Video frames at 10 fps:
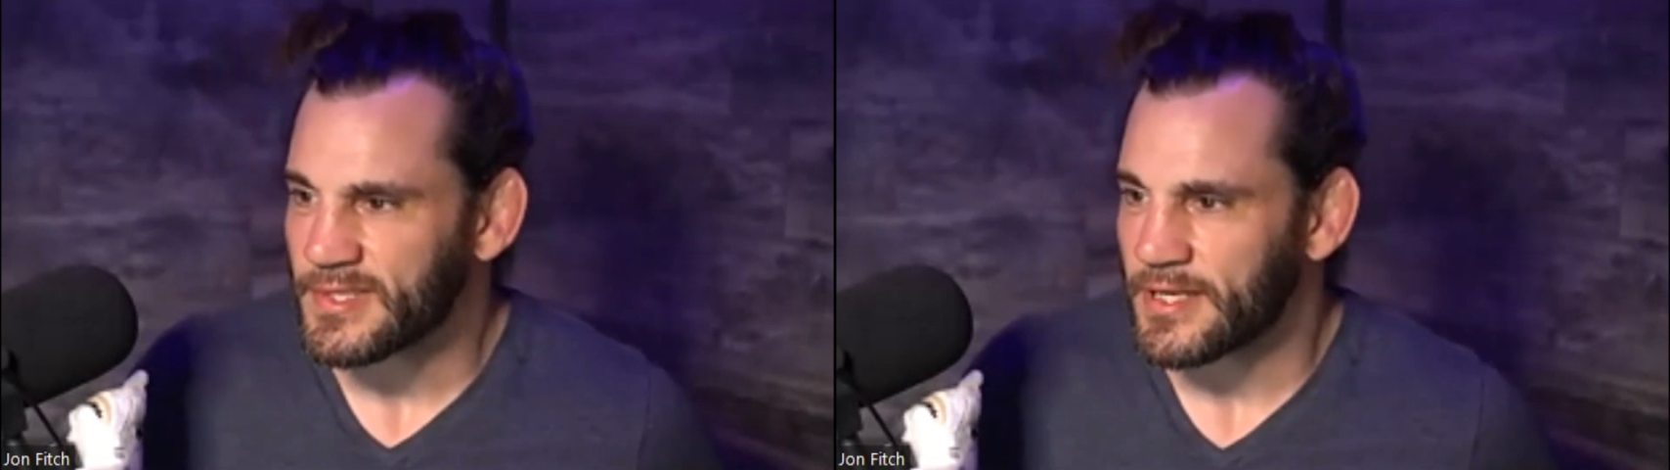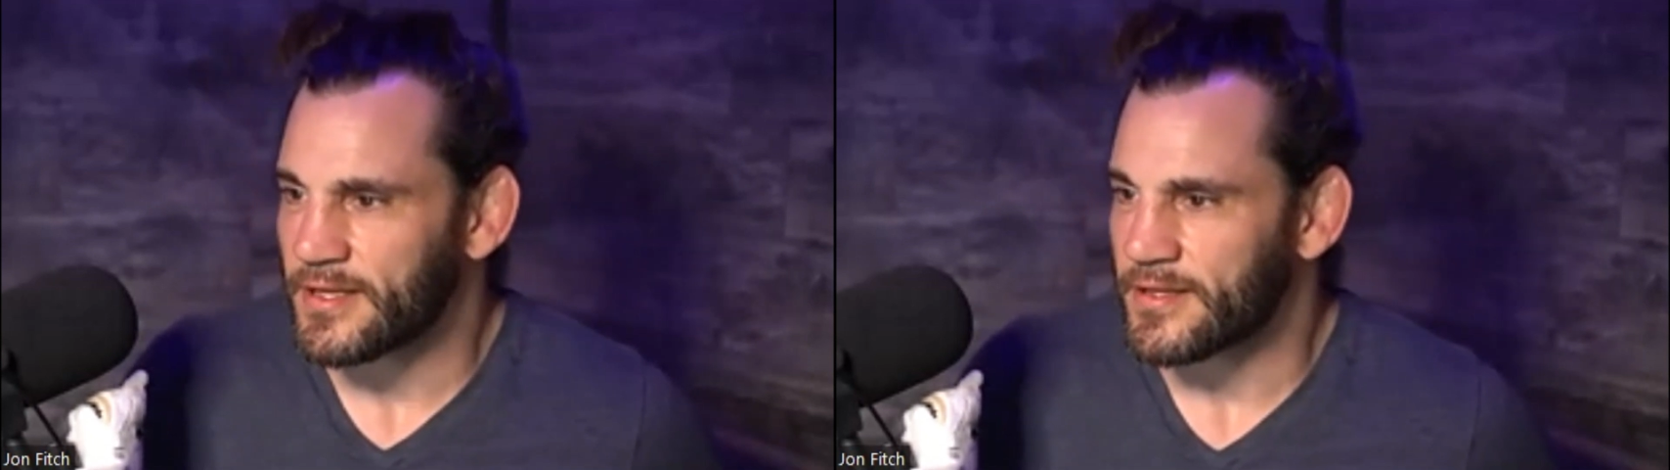
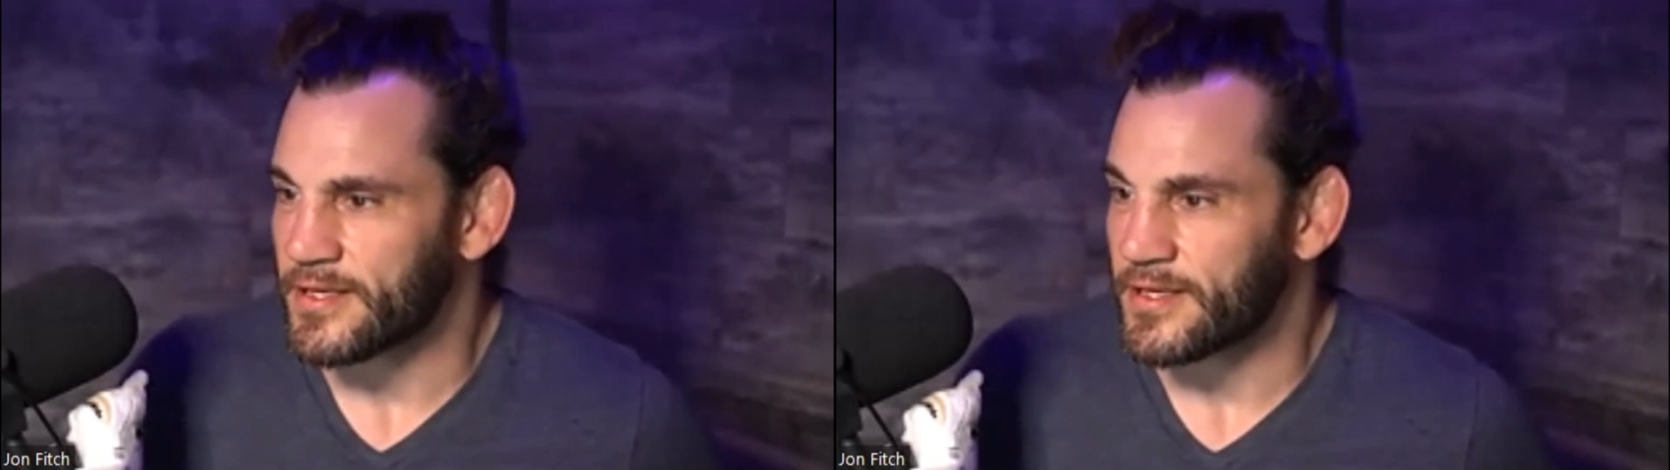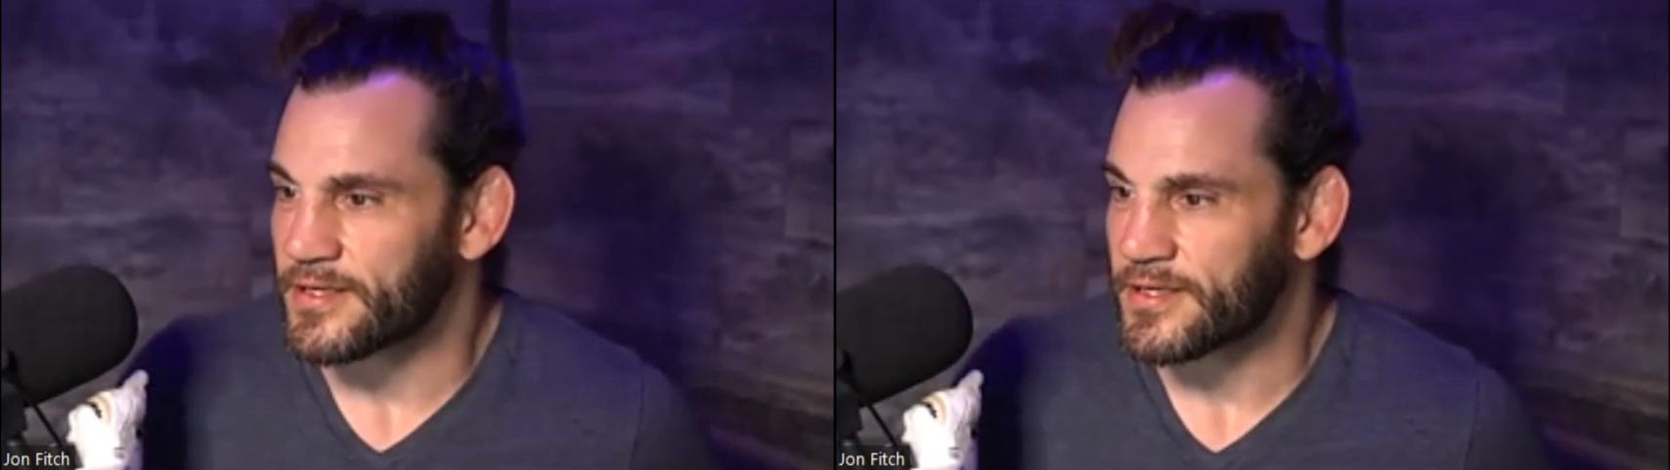And I
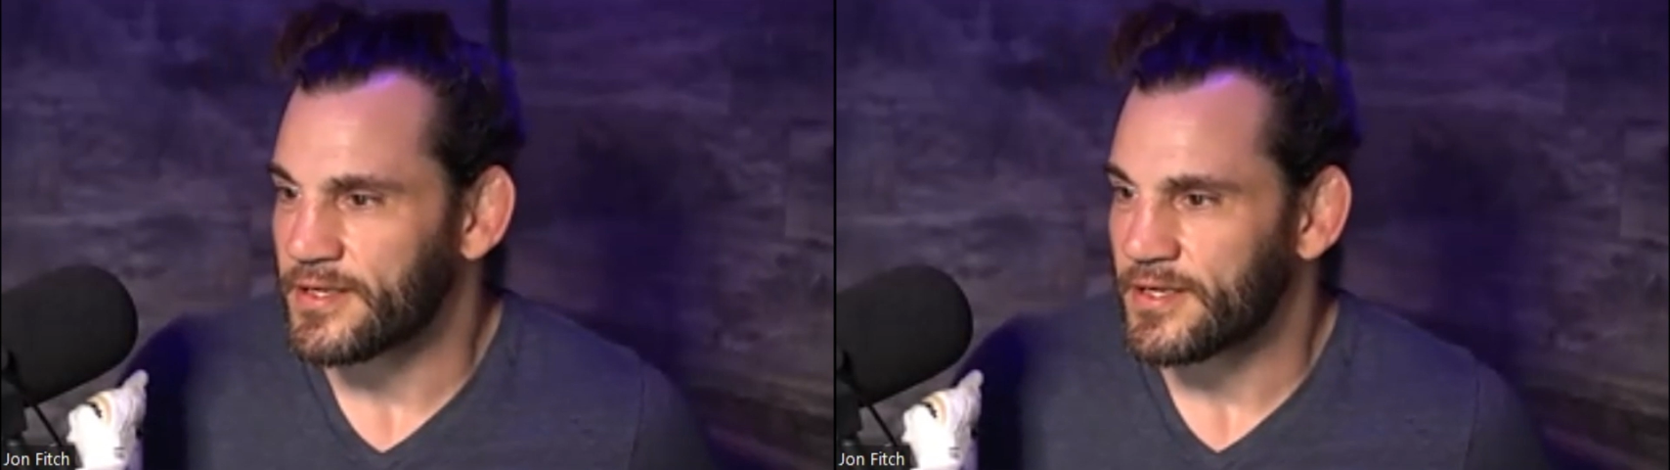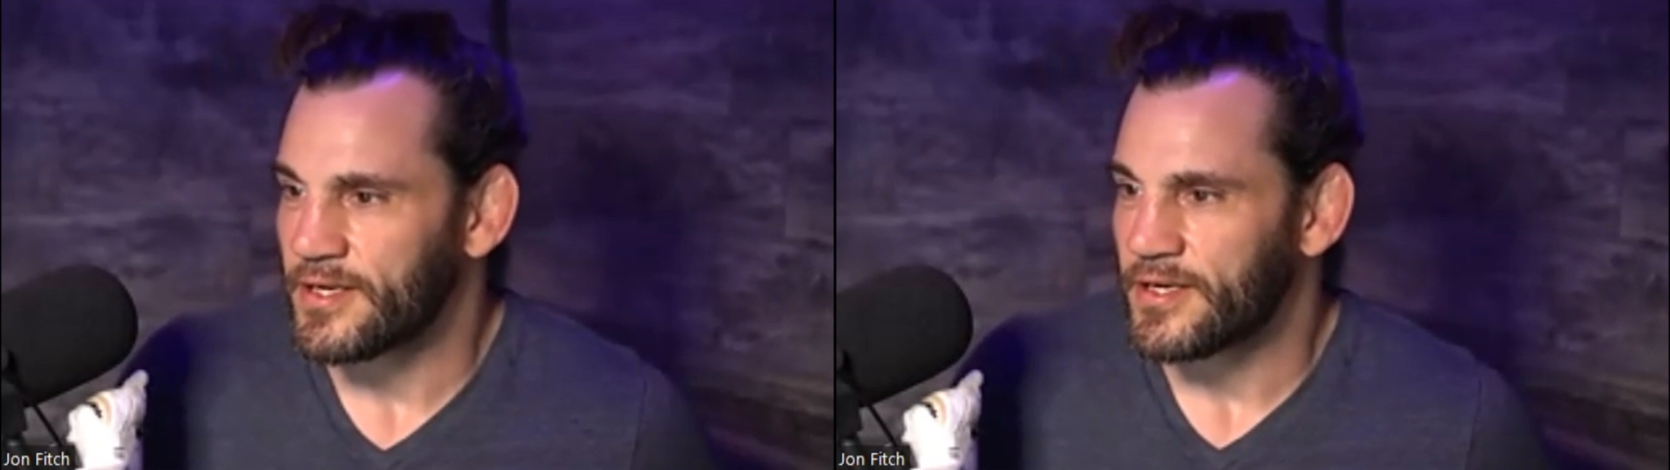think,
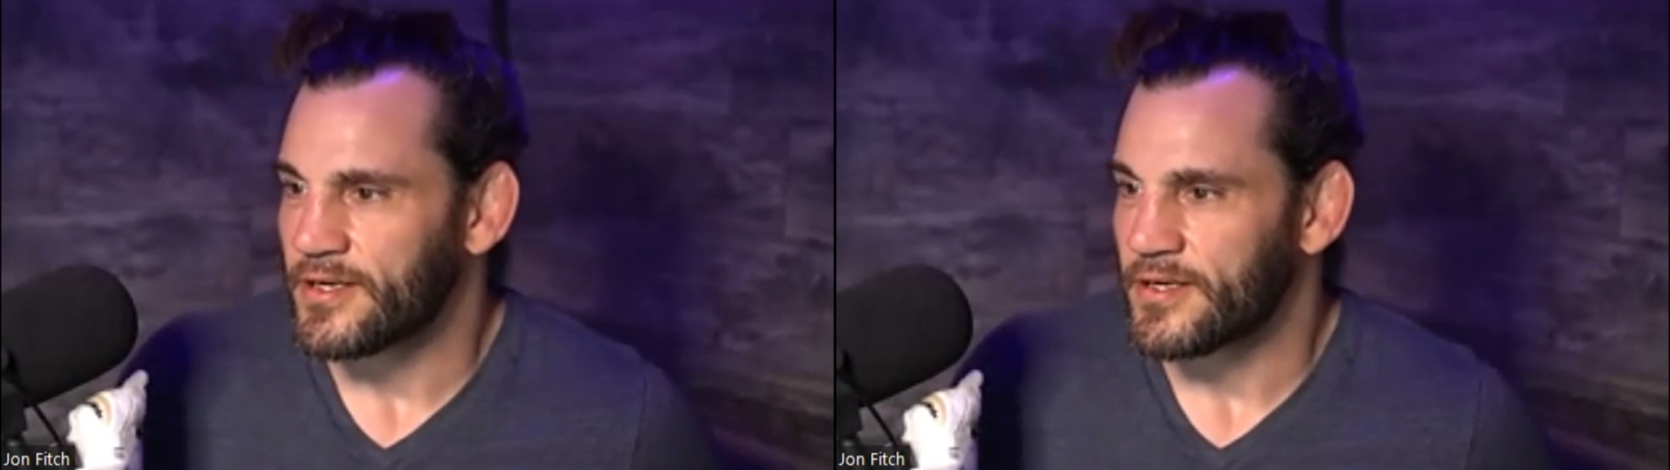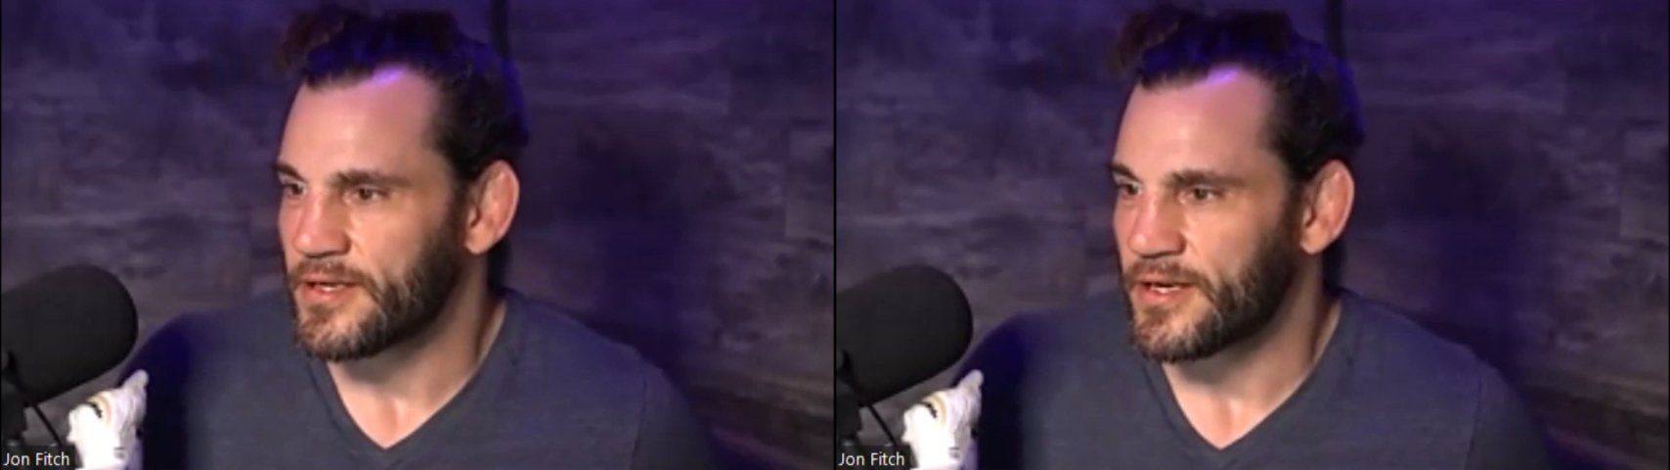
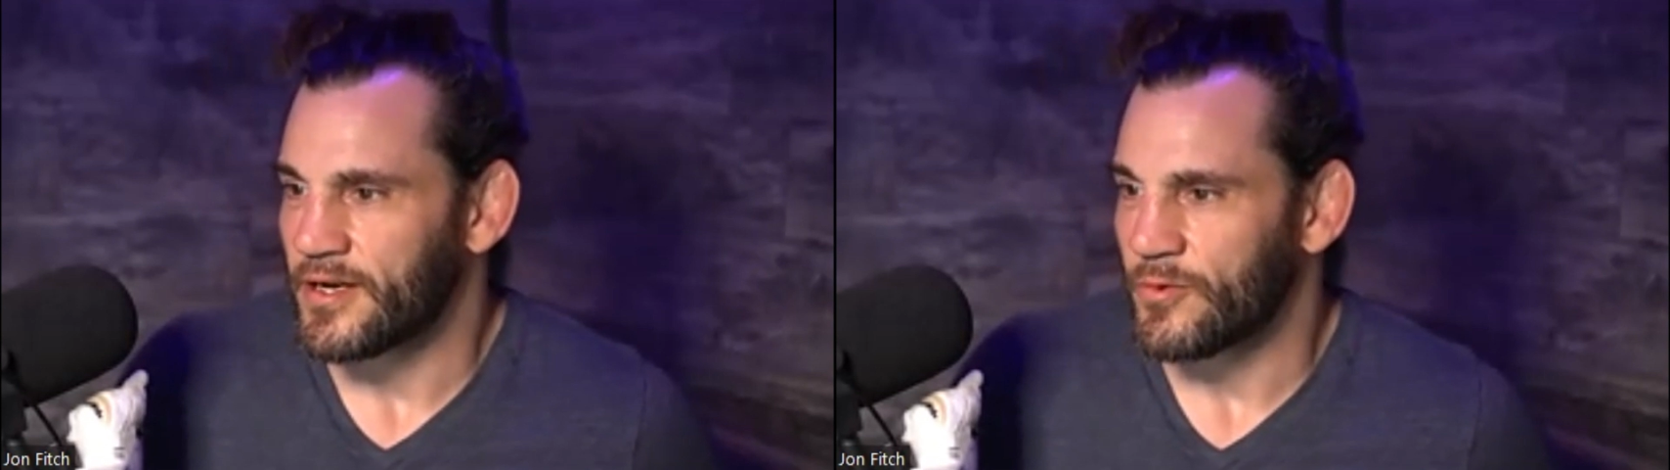Uh,